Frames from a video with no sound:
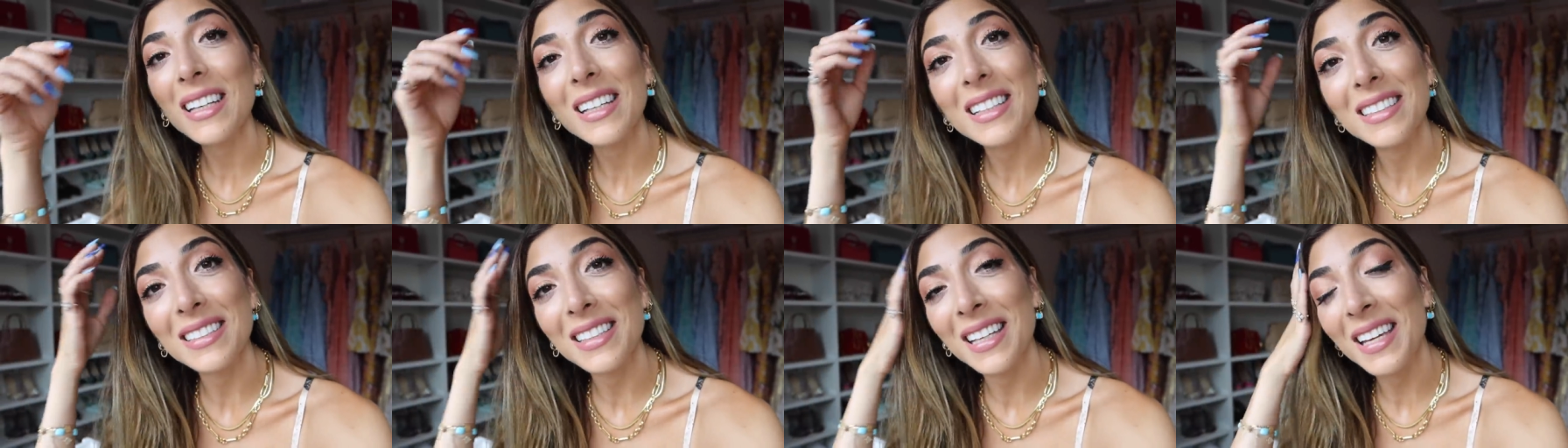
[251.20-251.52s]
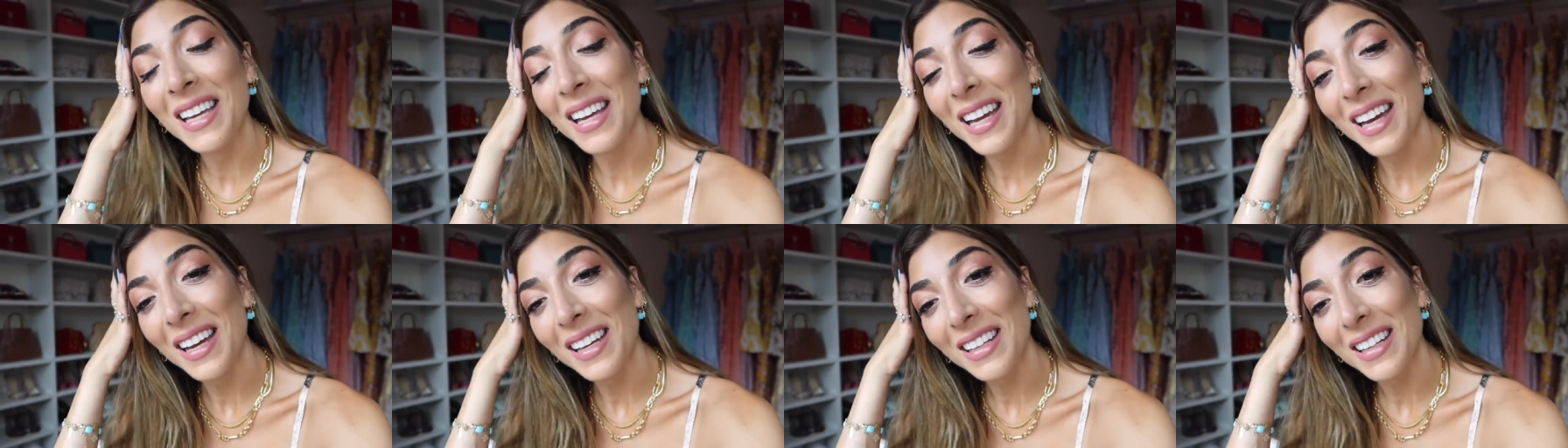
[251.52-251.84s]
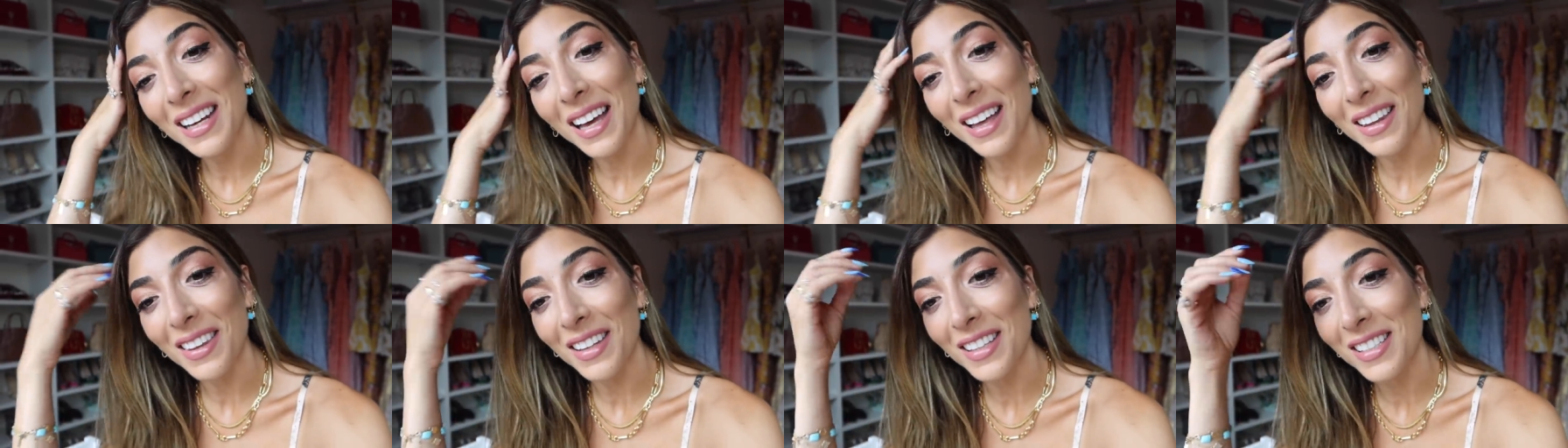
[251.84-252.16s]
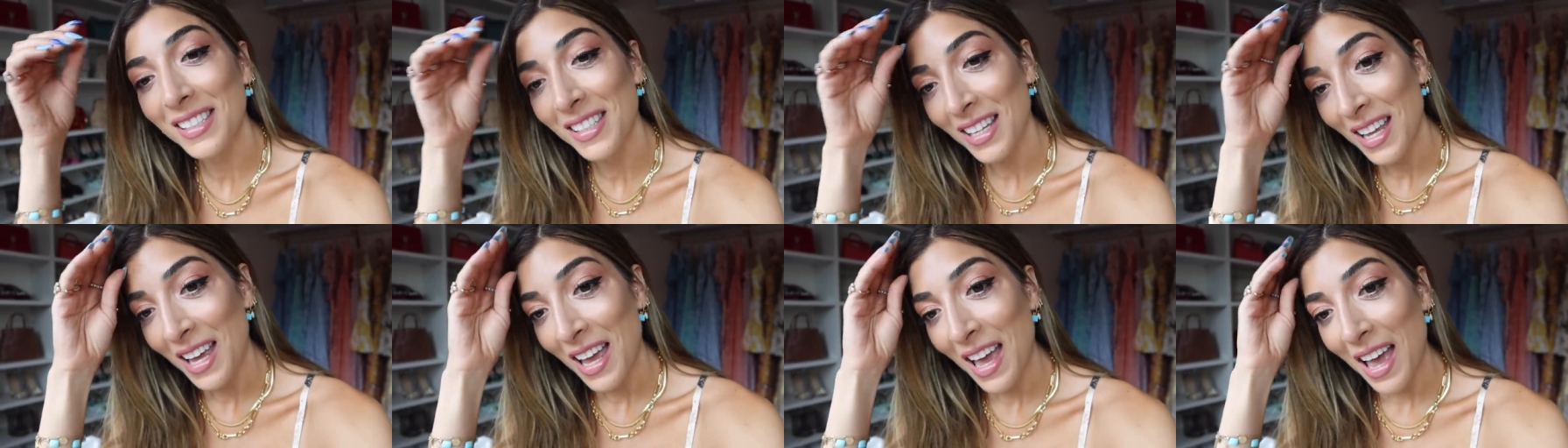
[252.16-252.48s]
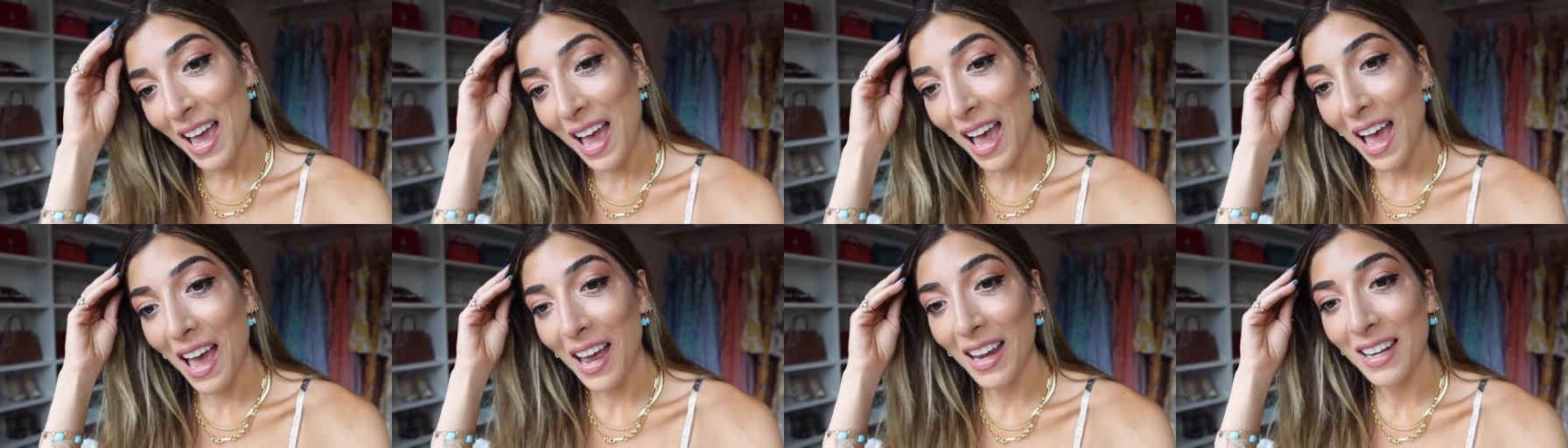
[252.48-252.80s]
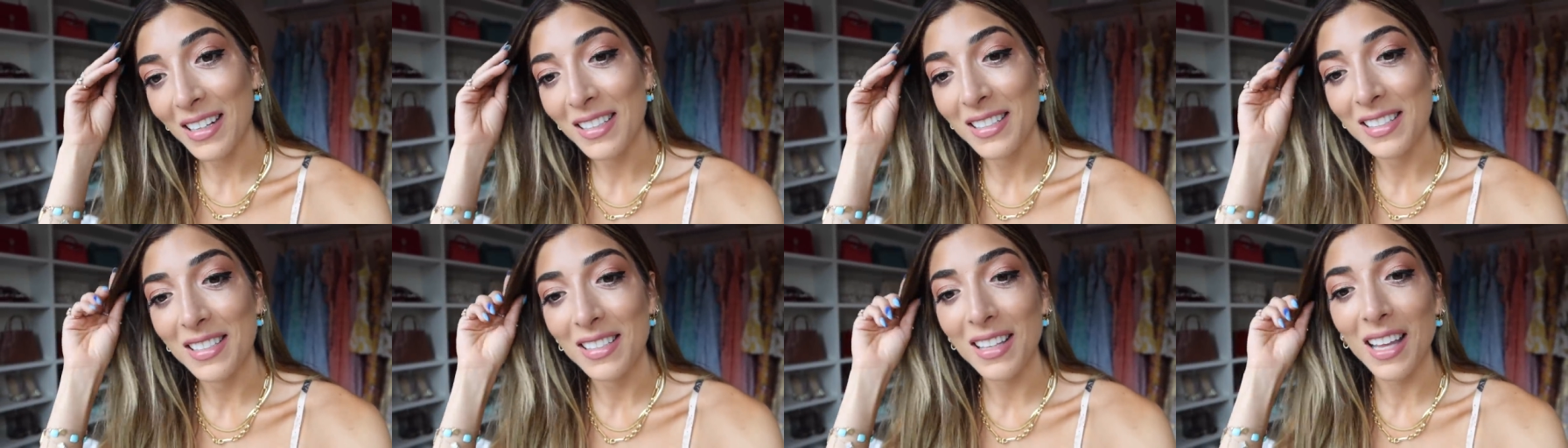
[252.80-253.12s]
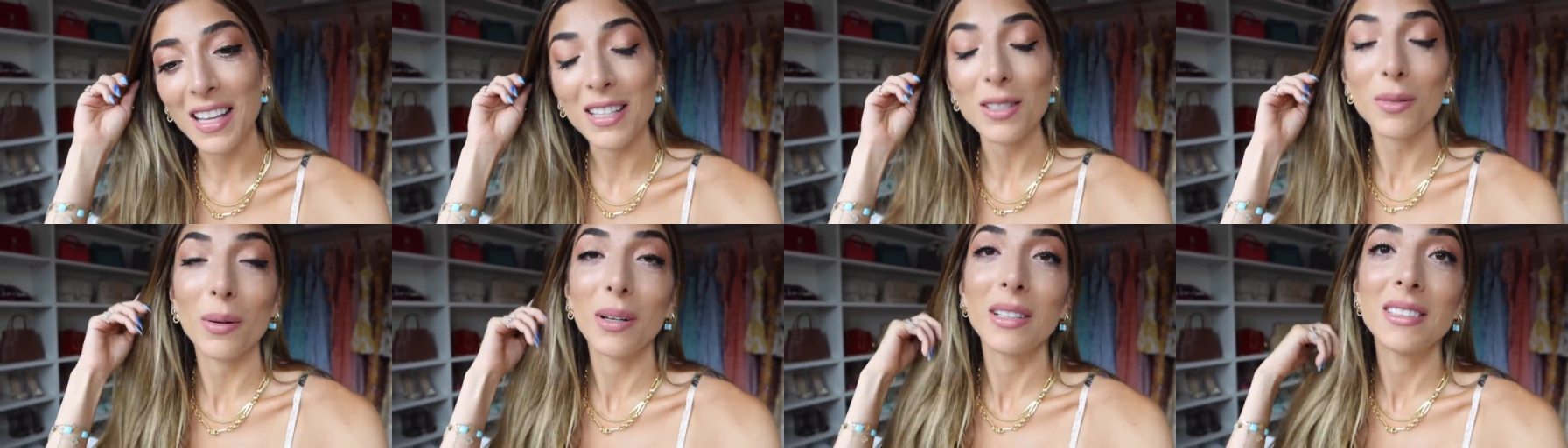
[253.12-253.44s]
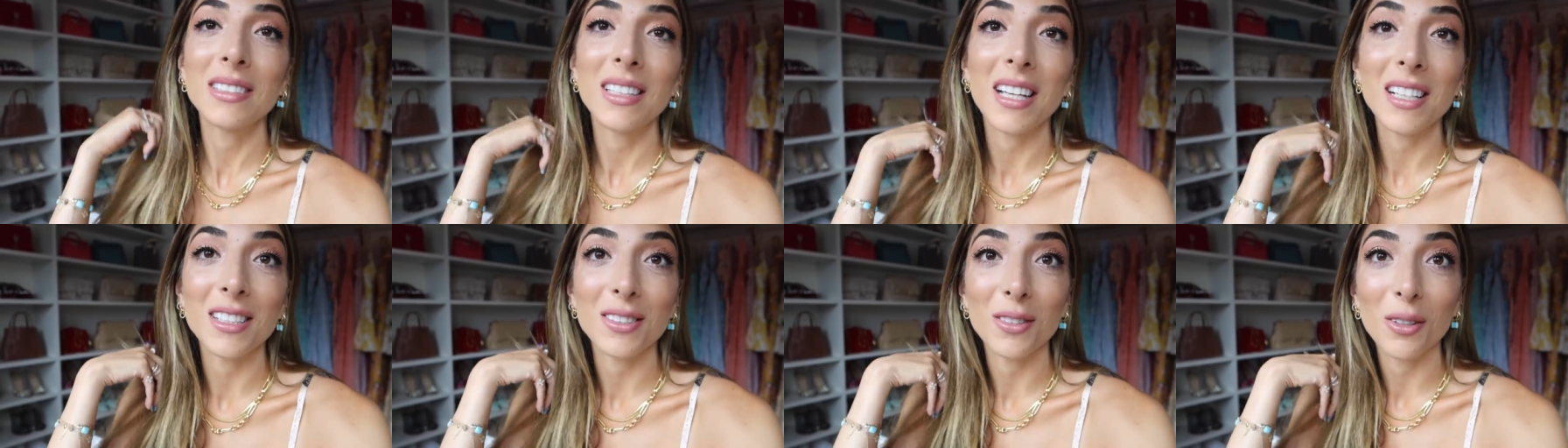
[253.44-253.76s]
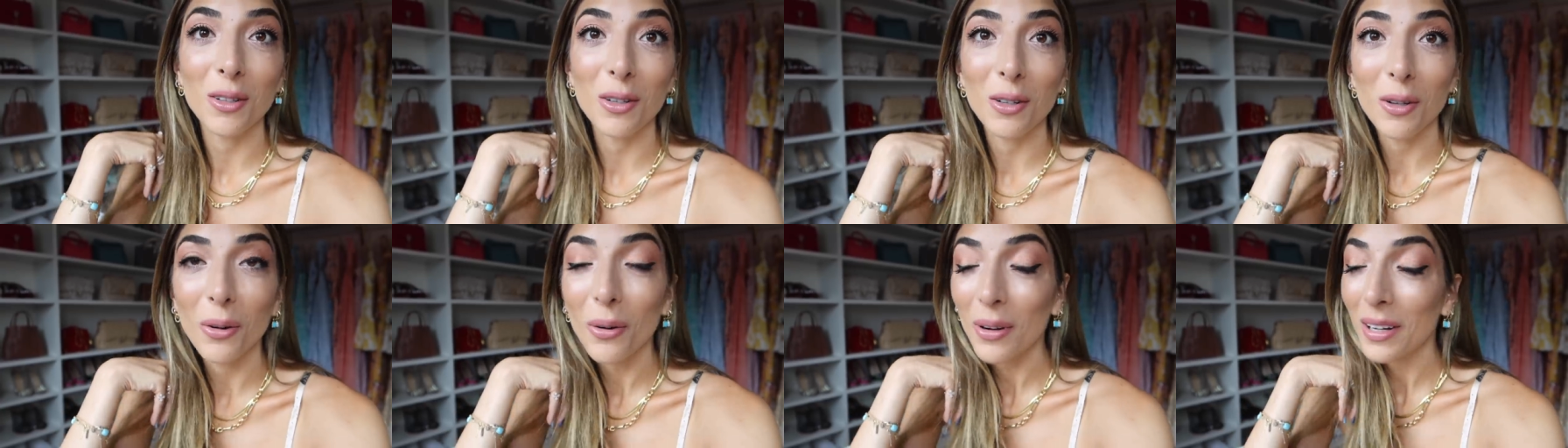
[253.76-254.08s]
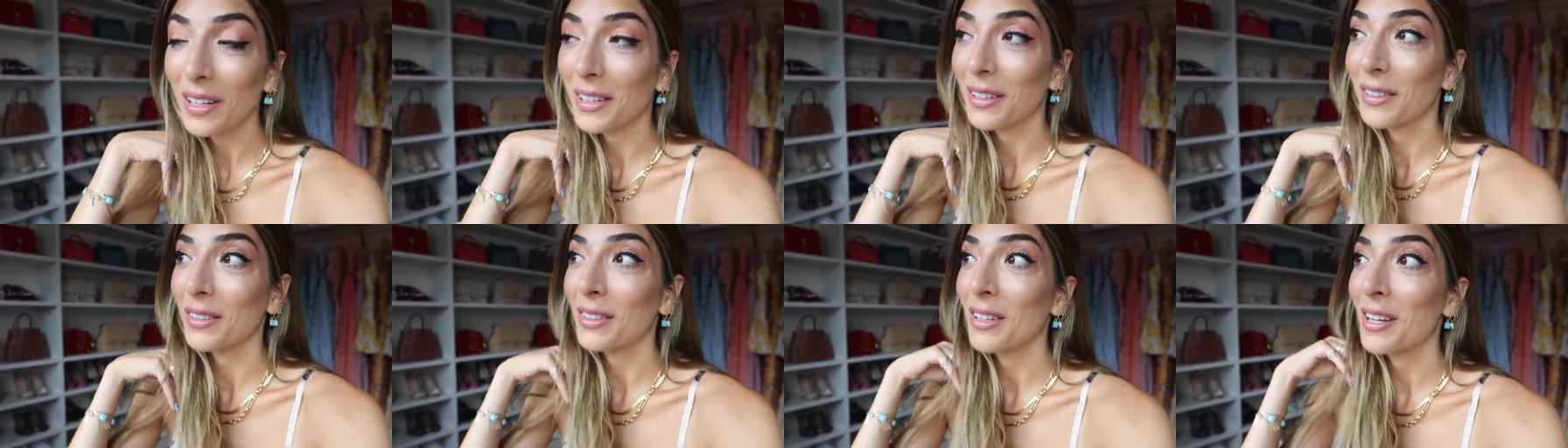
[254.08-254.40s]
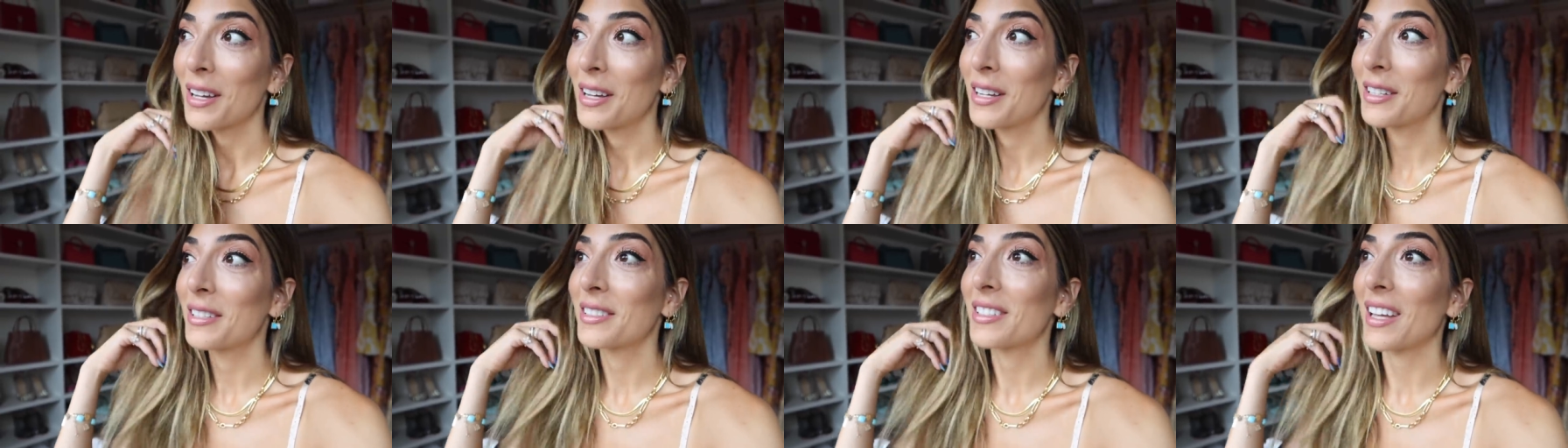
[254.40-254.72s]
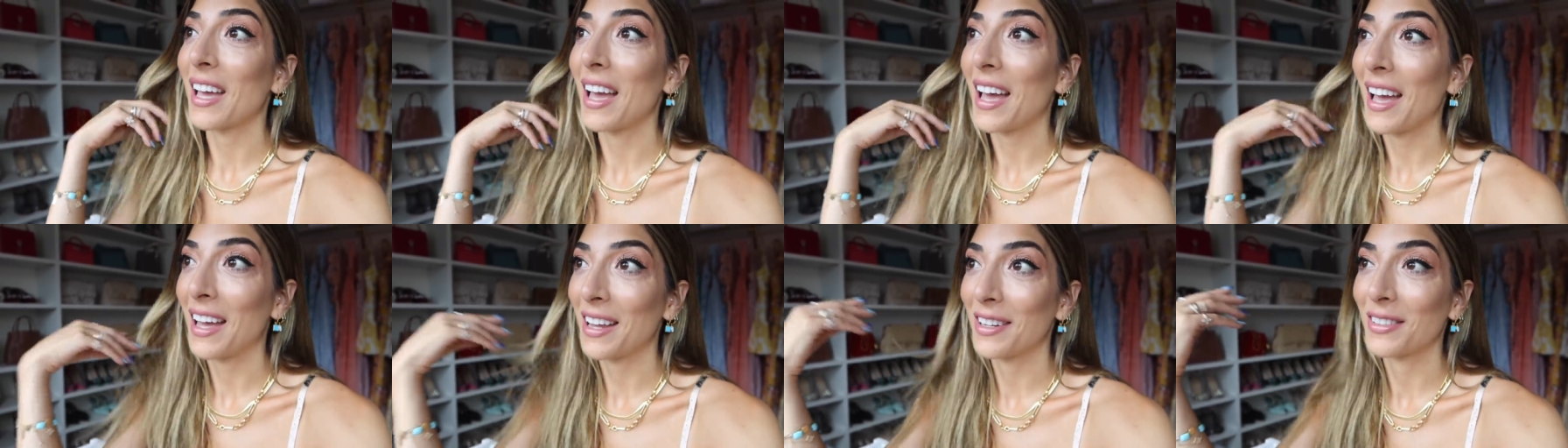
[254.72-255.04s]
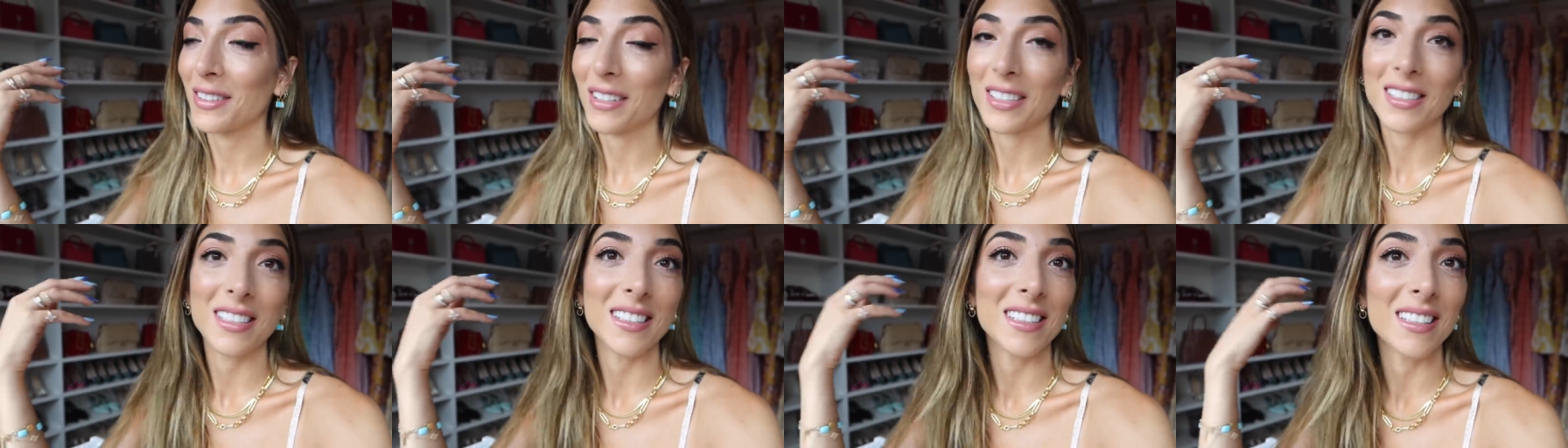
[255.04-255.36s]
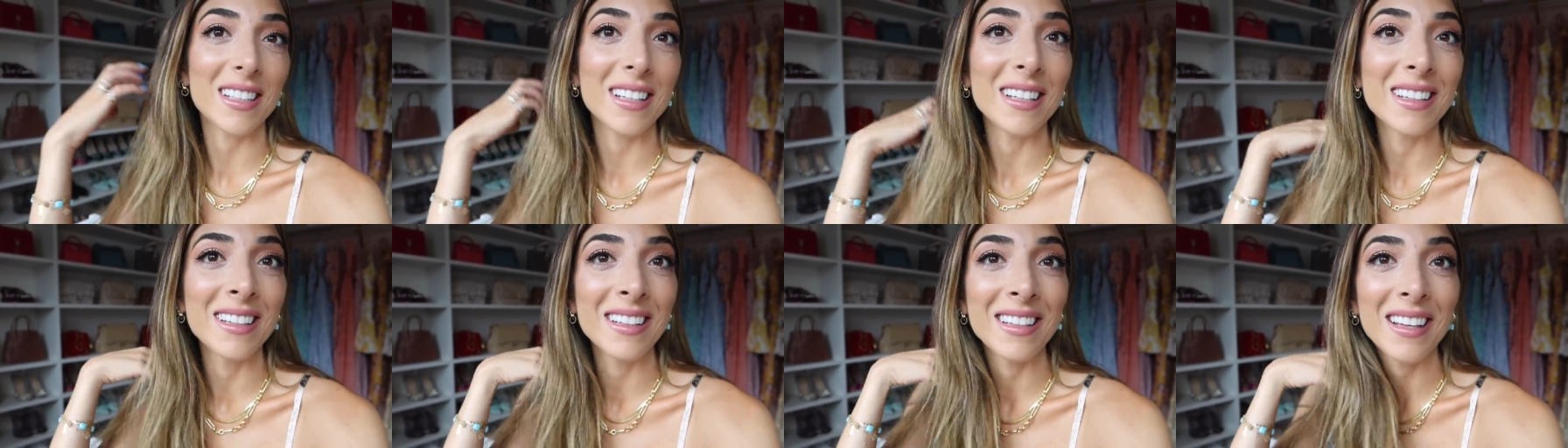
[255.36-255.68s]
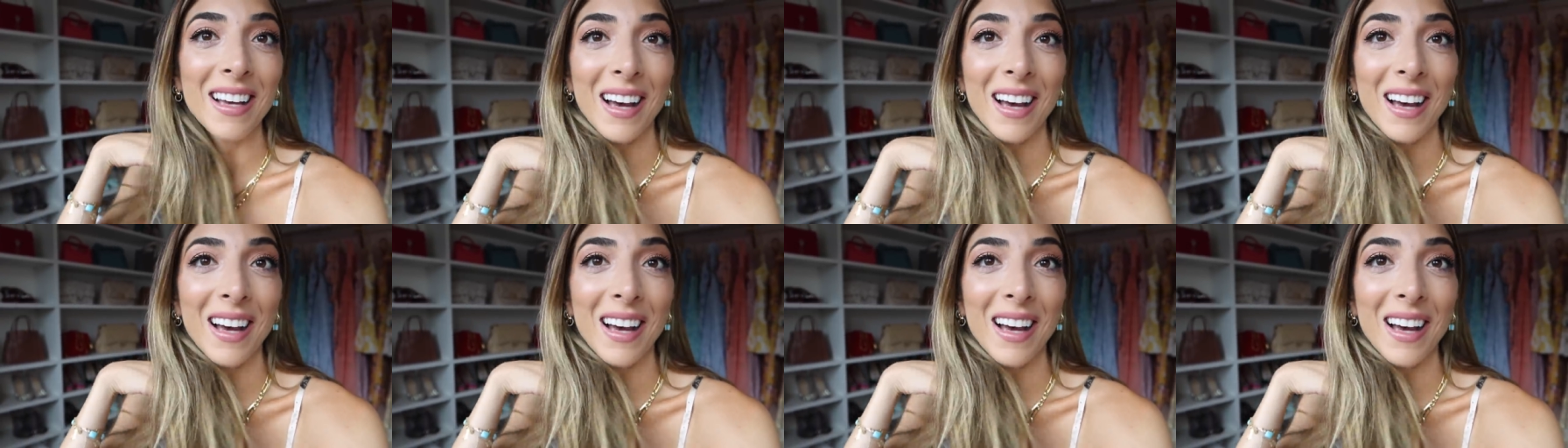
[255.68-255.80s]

easier in others and that's why I stay so loyal to hairdressers and